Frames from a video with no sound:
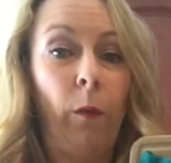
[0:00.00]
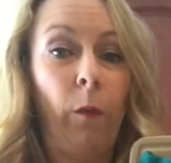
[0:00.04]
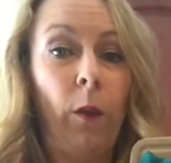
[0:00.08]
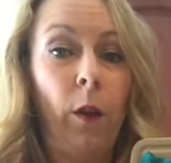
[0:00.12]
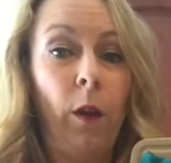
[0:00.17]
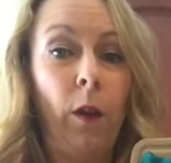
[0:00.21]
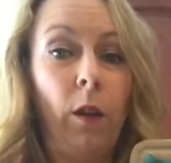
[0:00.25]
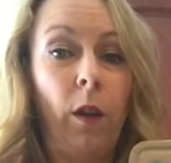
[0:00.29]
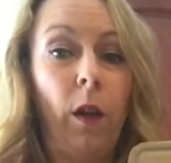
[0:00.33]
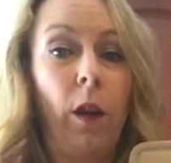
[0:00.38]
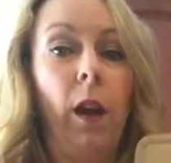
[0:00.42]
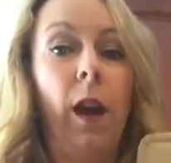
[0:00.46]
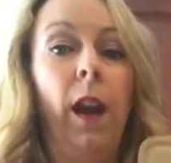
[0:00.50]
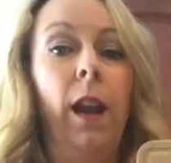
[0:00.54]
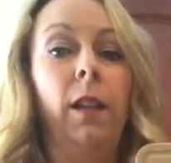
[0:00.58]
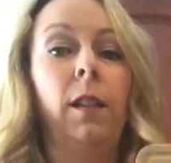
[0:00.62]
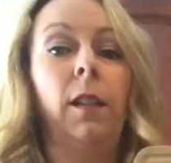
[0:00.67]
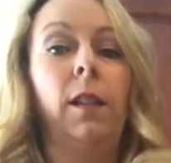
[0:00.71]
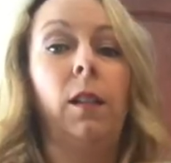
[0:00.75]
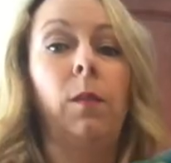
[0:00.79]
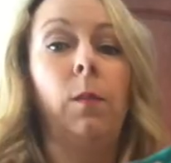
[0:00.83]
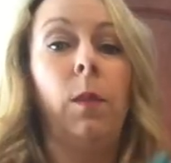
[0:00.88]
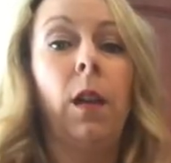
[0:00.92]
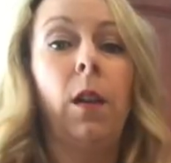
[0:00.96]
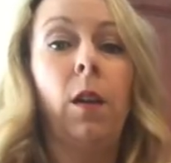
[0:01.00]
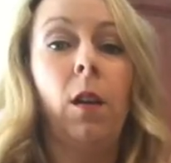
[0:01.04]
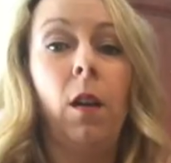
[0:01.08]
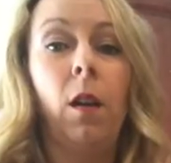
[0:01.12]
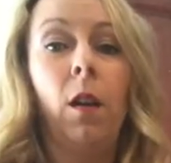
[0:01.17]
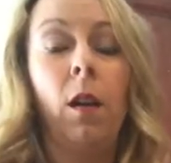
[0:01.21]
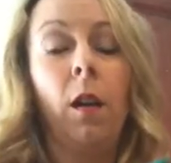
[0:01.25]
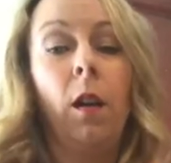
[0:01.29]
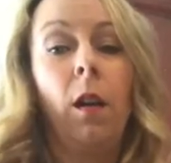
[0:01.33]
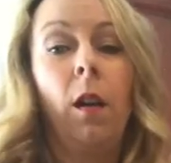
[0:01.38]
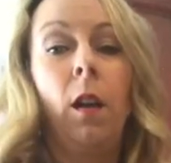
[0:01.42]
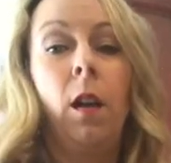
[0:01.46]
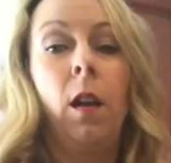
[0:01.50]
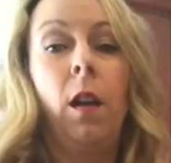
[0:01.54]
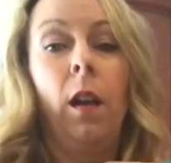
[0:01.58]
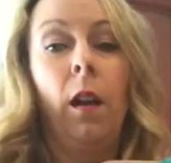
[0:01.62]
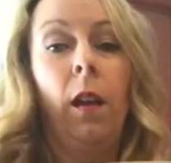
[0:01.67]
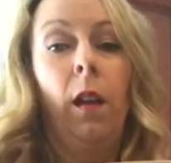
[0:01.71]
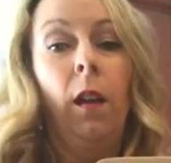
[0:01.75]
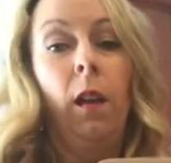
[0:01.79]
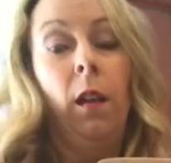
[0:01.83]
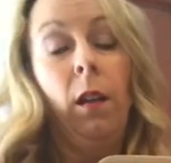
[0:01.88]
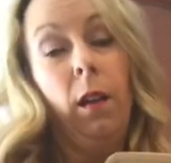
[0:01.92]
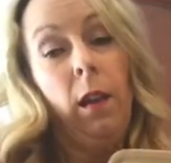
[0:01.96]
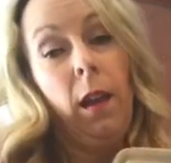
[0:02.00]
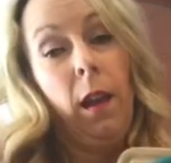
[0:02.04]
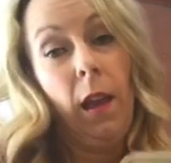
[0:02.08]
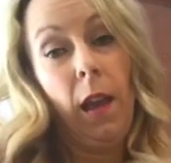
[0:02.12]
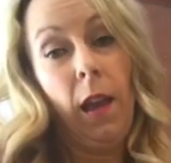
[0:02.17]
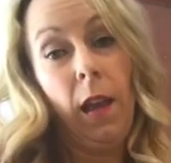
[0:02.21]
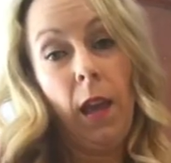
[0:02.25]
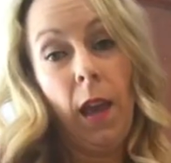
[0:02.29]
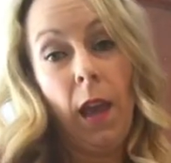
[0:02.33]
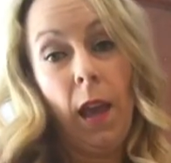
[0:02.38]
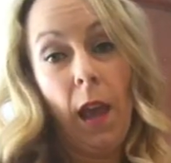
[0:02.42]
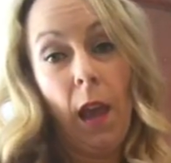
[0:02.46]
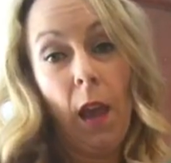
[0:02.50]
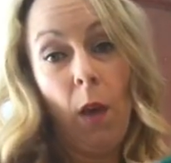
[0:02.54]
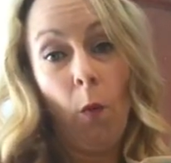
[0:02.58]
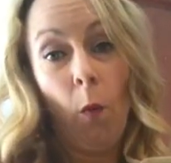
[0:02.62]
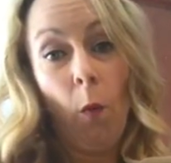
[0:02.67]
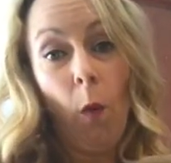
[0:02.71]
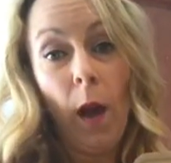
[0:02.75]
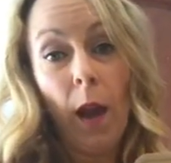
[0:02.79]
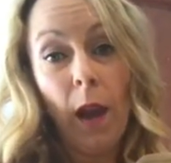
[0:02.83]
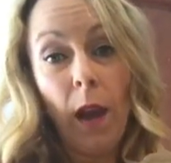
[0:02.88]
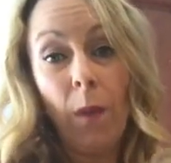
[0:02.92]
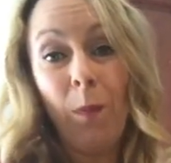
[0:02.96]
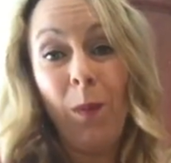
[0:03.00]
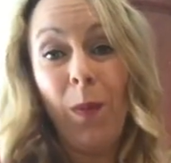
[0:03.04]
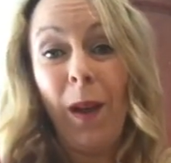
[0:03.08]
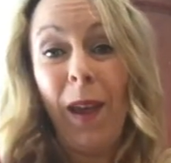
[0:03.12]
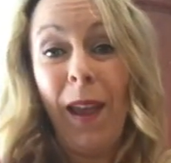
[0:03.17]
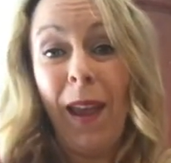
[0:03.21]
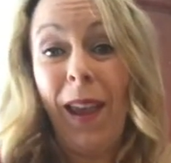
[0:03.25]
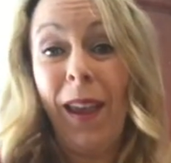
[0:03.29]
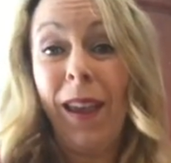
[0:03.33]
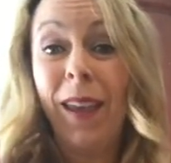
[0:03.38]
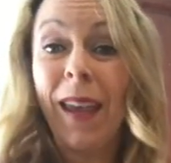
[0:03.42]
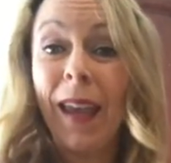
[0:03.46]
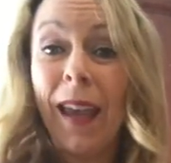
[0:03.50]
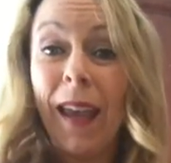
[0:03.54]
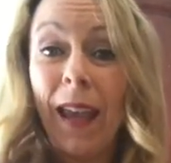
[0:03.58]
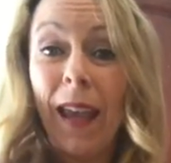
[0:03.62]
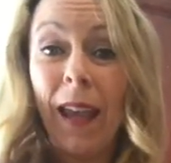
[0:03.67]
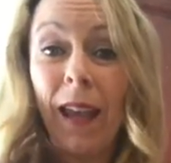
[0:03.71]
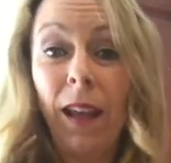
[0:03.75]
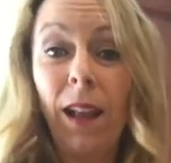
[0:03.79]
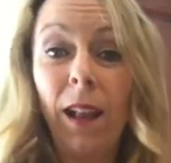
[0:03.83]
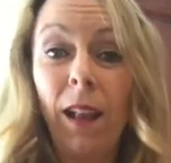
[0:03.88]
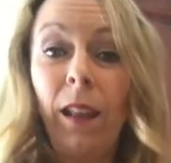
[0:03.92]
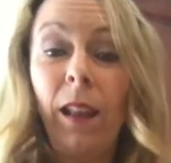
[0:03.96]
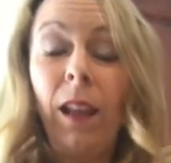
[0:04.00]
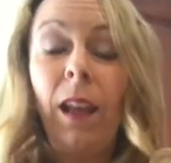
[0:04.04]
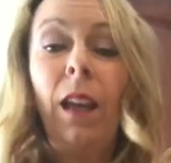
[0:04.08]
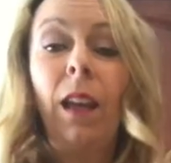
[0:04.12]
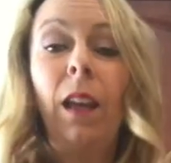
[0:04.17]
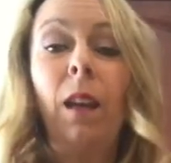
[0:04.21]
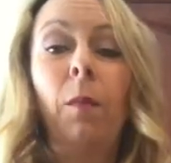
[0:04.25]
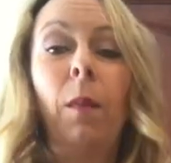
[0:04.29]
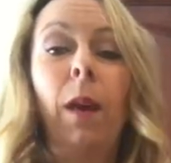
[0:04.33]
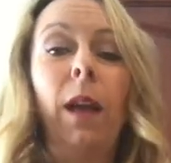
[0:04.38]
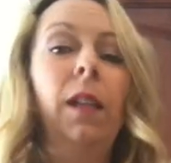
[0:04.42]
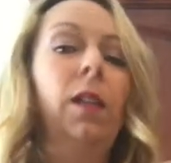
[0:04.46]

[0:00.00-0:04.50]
further and smear, aka wipe, aka clean my